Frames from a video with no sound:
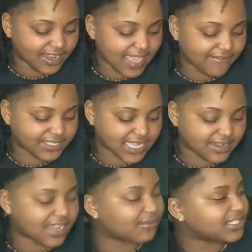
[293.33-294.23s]
laughing,
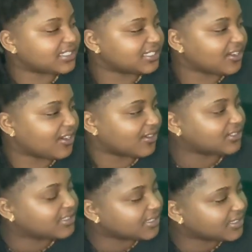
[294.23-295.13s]
not what's that shit called?
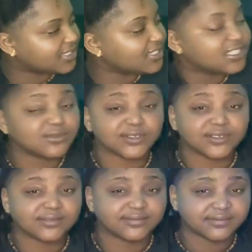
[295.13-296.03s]
Tootsie
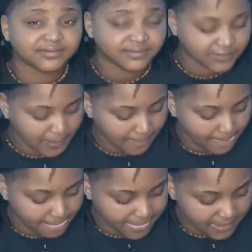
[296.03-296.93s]
roll. You're
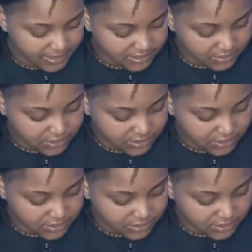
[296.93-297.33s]
aggravated. Like a little